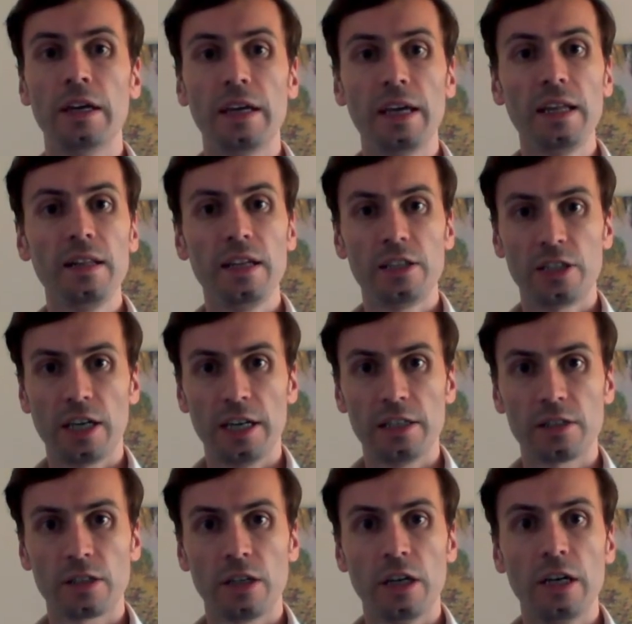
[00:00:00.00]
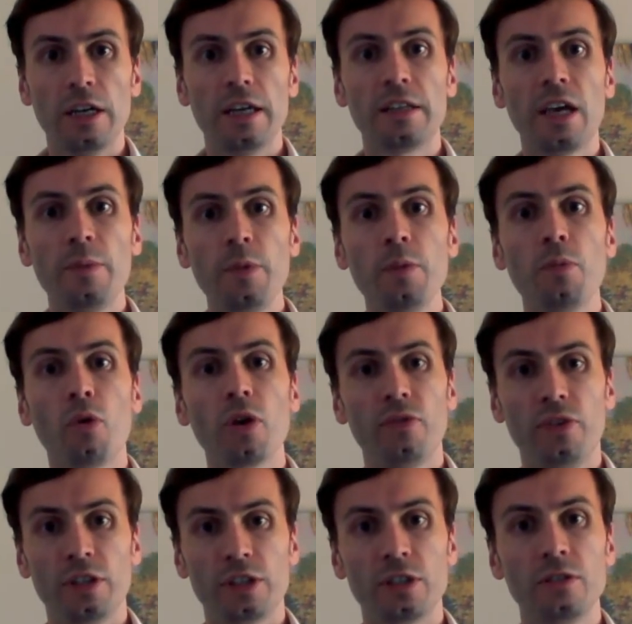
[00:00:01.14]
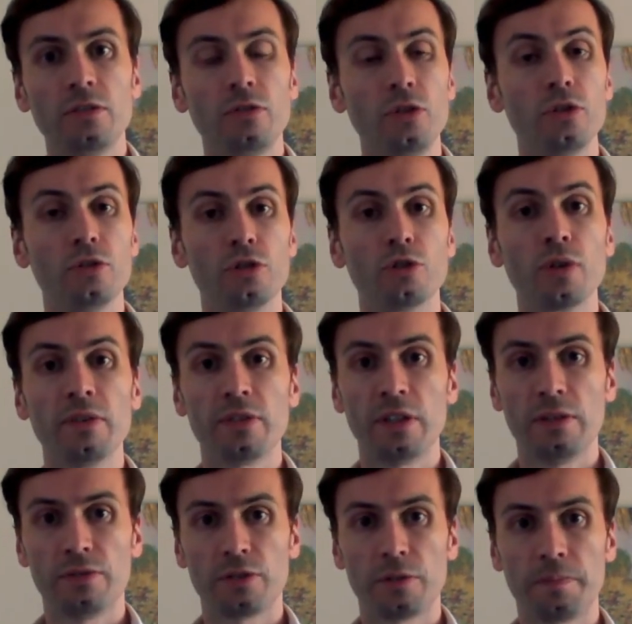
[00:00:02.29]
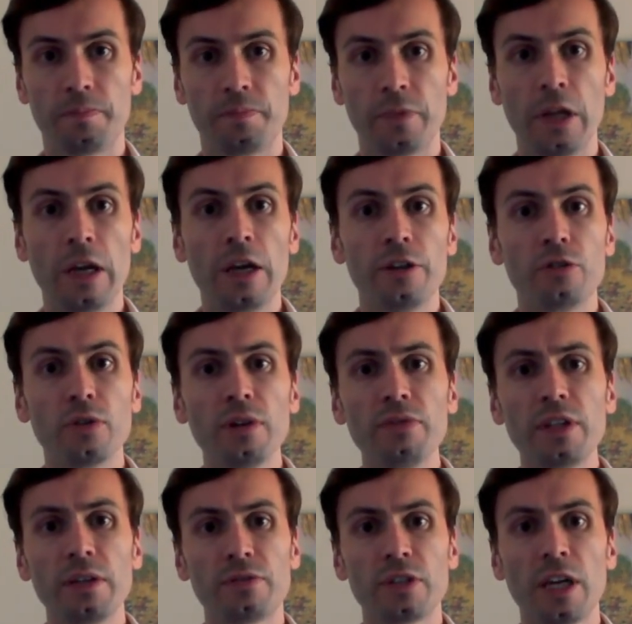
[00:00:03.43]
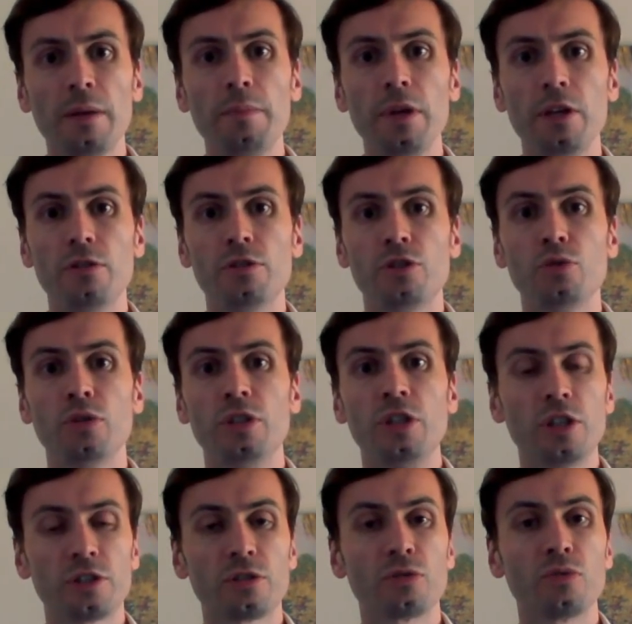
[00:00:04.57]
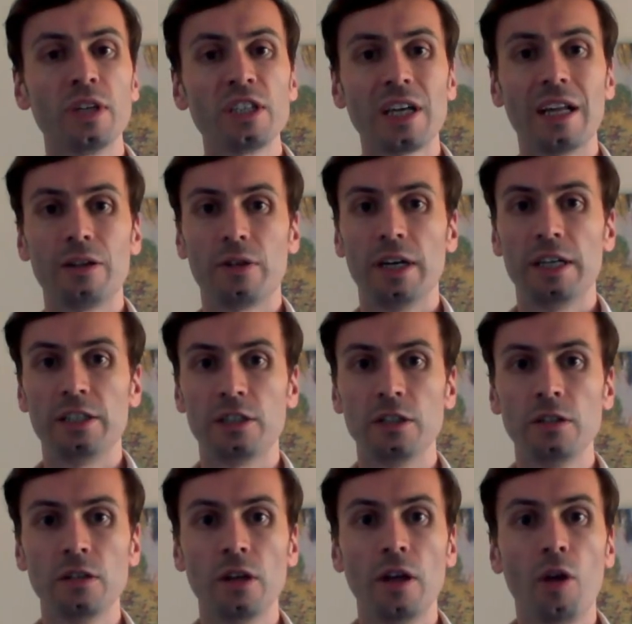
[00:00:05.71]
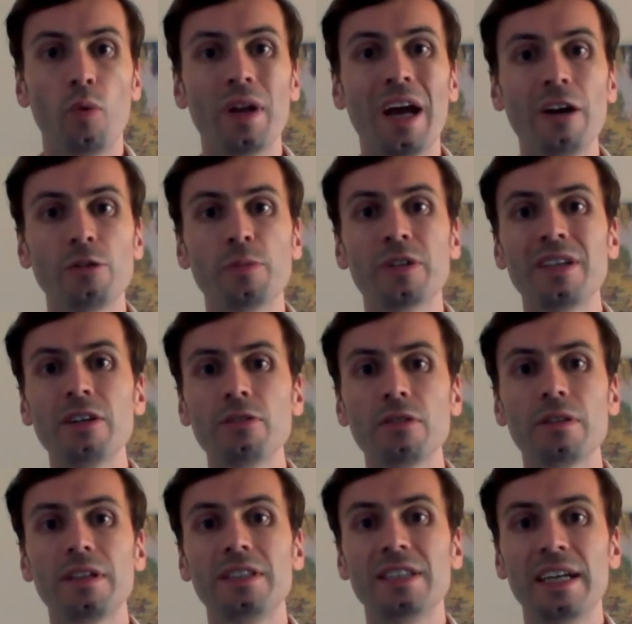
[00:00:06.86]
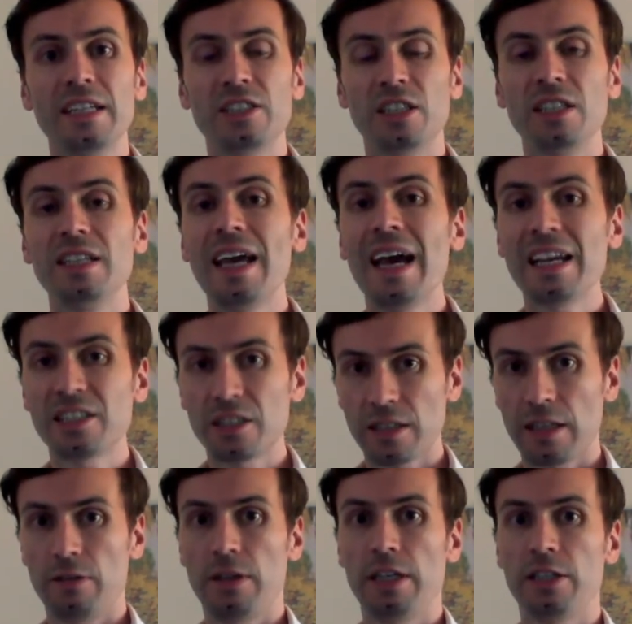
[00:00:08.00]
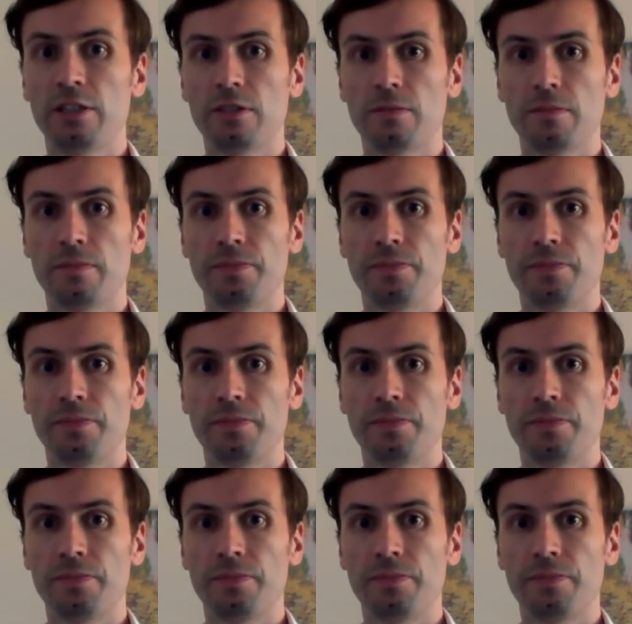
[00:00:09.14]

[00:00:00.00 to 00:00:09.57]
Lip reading: In this case, it can be more efficient to use derivatives. Derivatives can be used to adjust the risk allocation without materially changing the asset allocation.